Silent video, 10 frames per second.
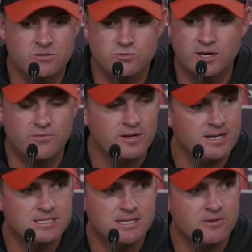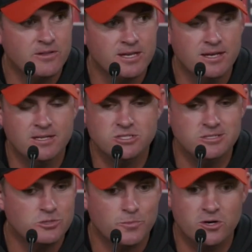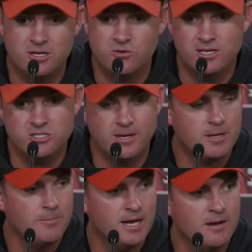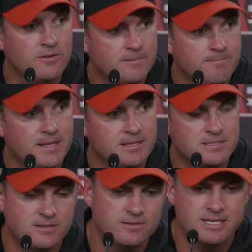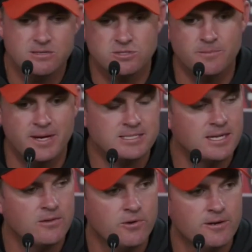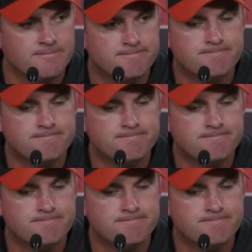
He was ready for ninety-seven on the edge, and Ja'Marr did a great job coming out of it and selling like he was on the backside of the run.